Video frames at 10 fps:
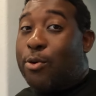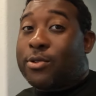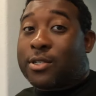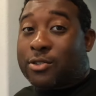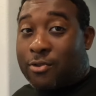Hope
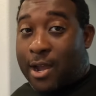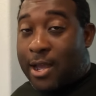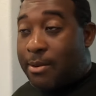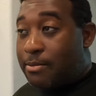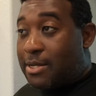you
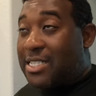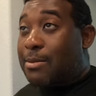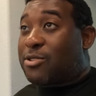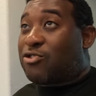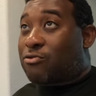subscribe,
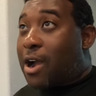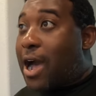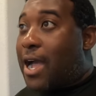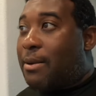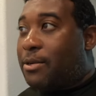
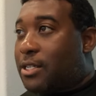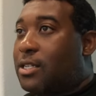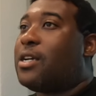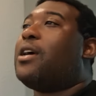subscribed.